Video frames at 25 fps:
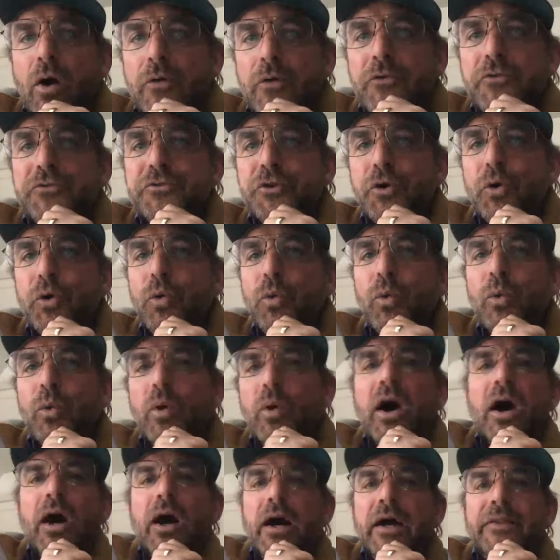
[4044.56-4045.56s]

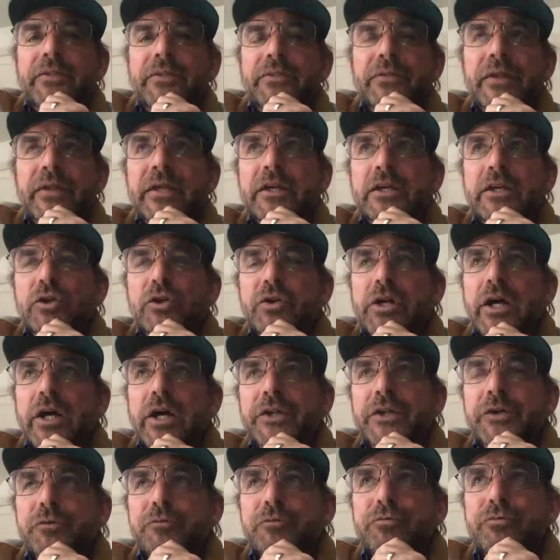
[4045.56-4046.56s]
so I think you
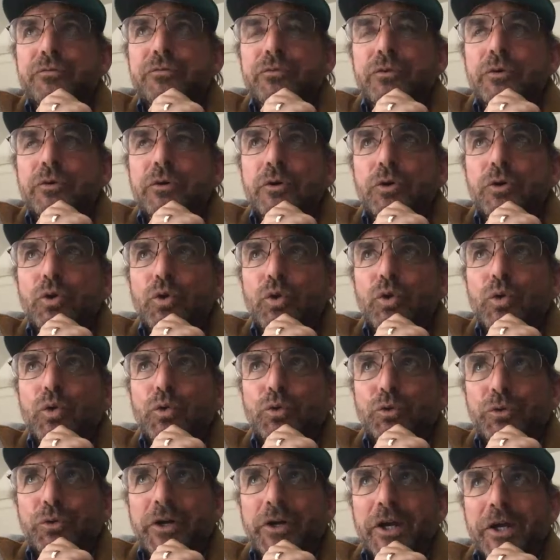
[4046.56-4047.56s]
kind of,
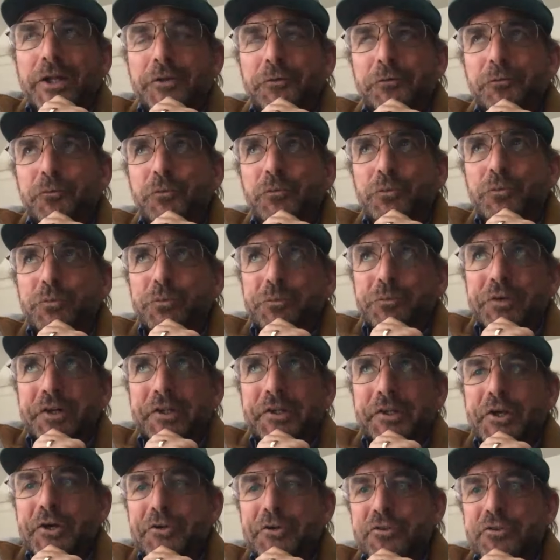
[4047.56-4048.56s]
you kind of,
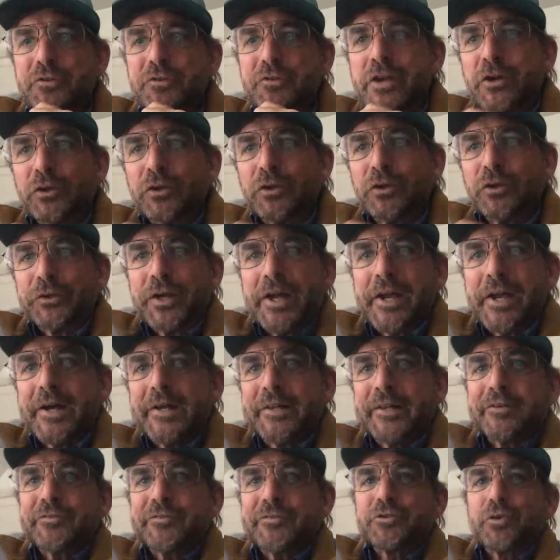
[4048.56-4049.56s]
kind of hit the nail on the
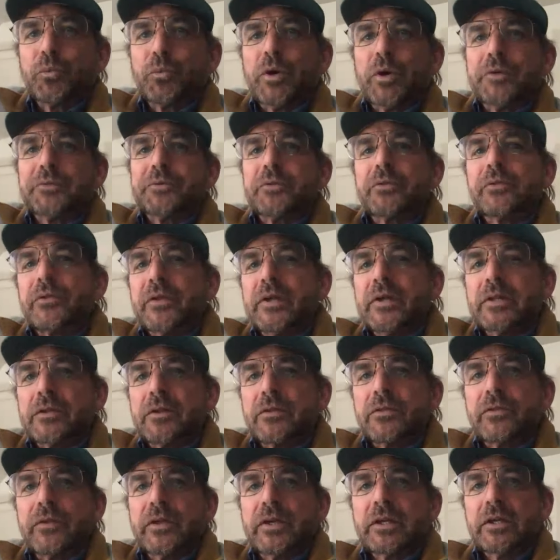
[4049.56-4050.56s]
head as to what the think
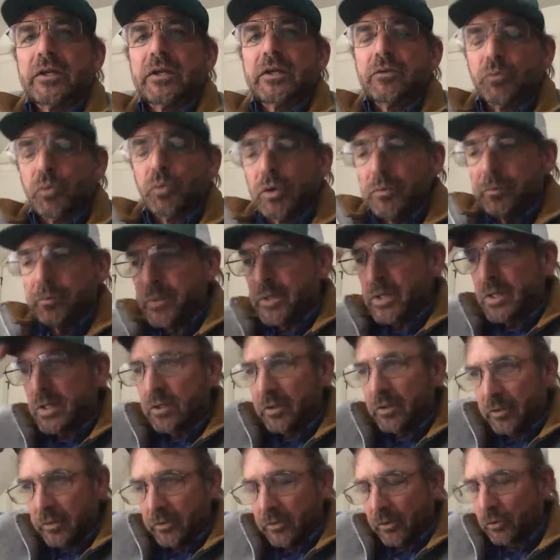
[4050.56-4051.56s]
the thinking would
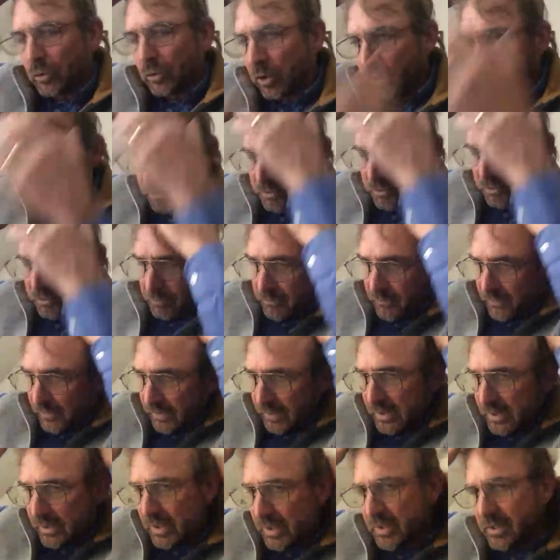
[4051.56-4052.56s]
be. The longer term
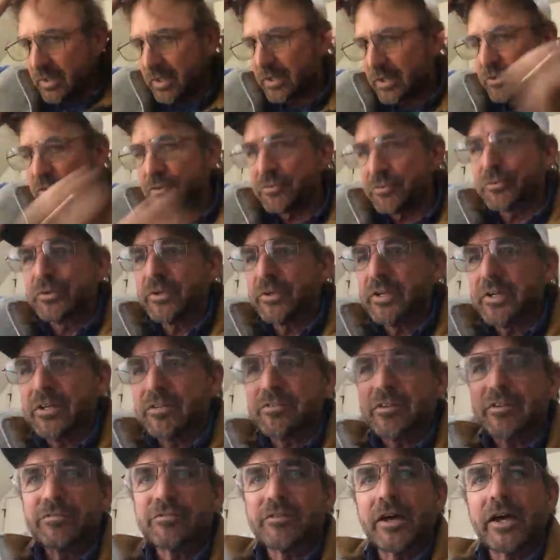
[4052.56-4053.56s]
thinking in the industry is
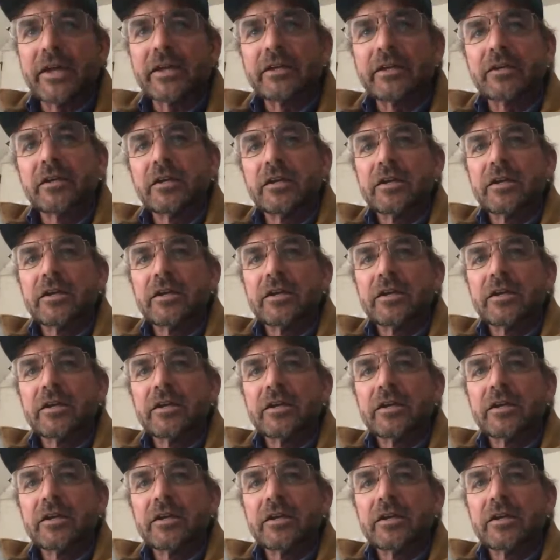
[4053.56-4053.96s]
it's like